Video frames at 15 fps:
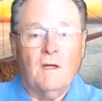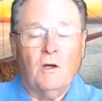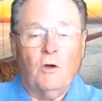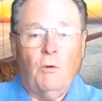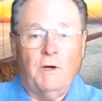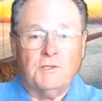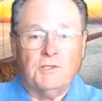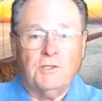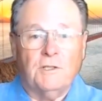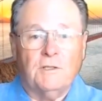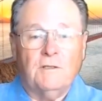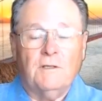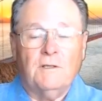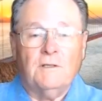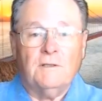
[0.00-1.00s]

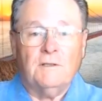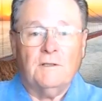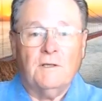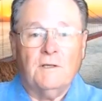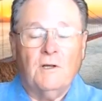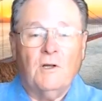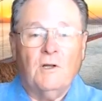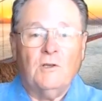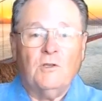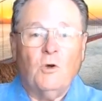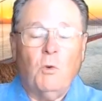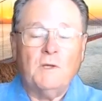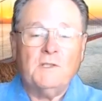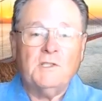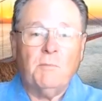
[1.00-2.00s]
question to
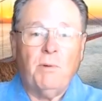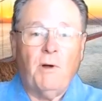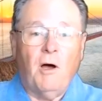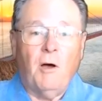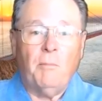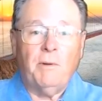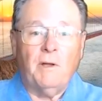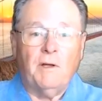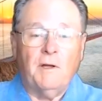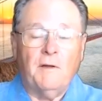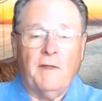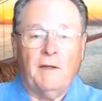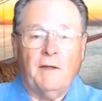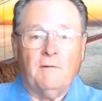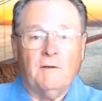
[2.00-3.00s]
what's the probability
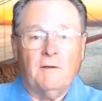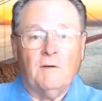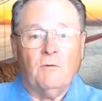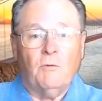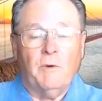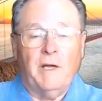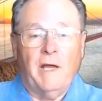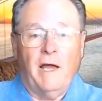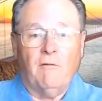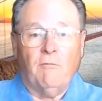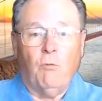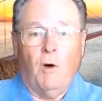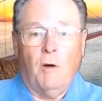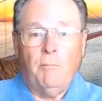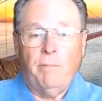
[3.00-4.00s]
that we have
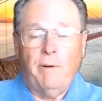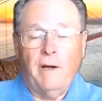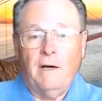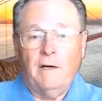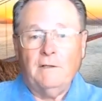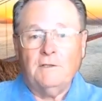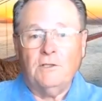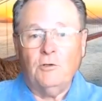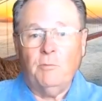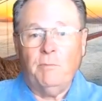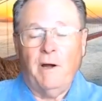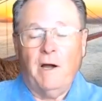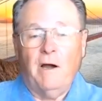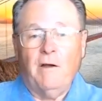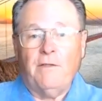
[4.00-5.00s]
one pair, two
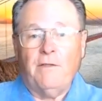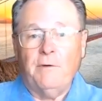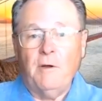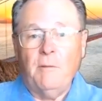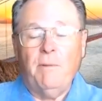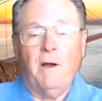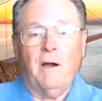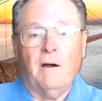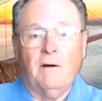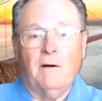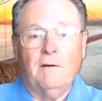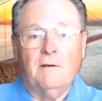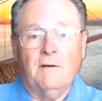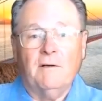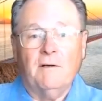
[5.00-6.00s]
pair, three pair
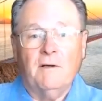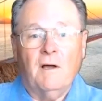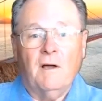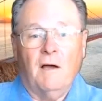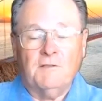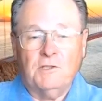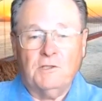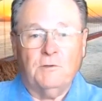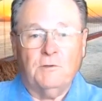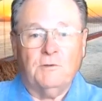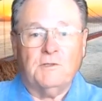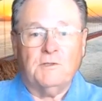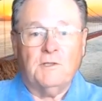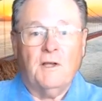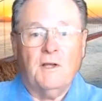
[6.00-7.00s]
of
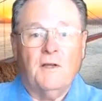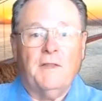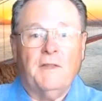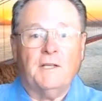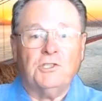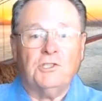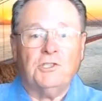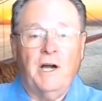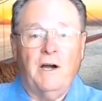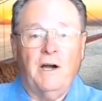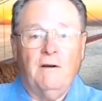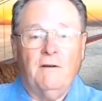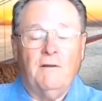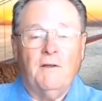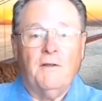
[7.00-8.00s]
students that
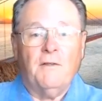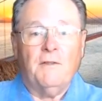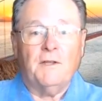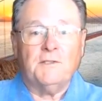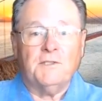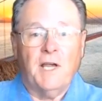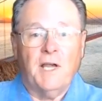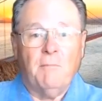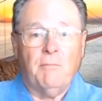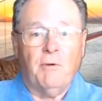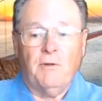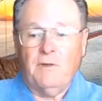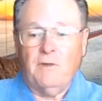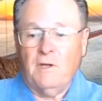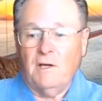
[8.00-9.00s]
share the same
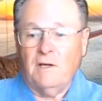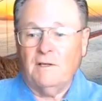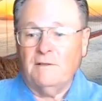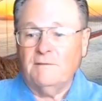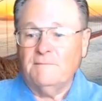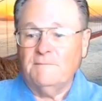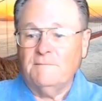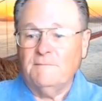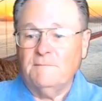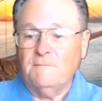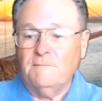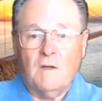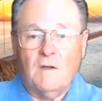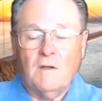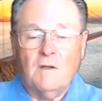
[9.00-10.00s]
birthday.
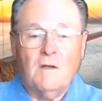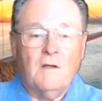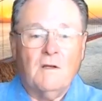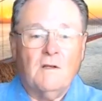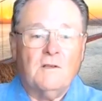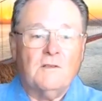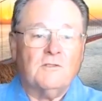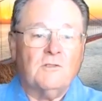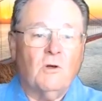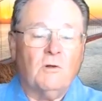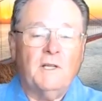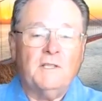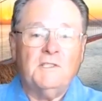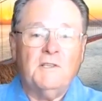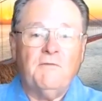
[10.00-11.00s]
So
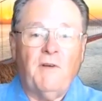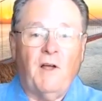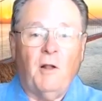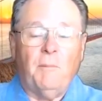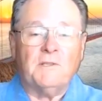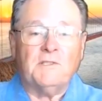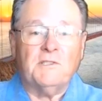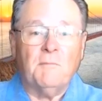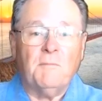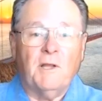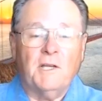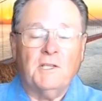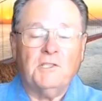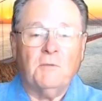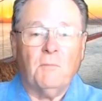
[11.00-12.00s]
let's develop a
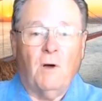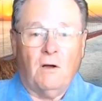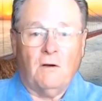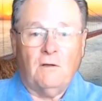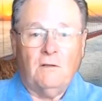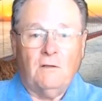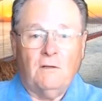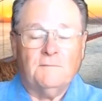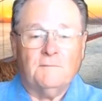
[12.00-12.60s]
simulation model